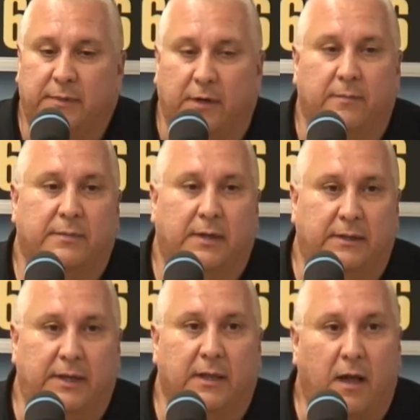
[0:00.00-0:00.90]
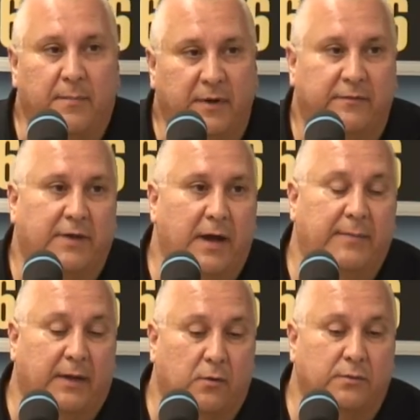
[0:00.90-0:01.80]
term, uh, the allotment of time
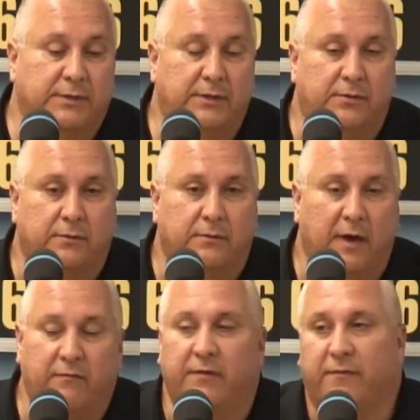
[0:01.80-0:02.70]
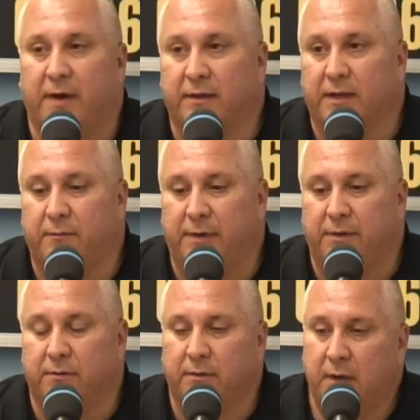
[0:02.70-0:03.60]
that goes into every file that we do.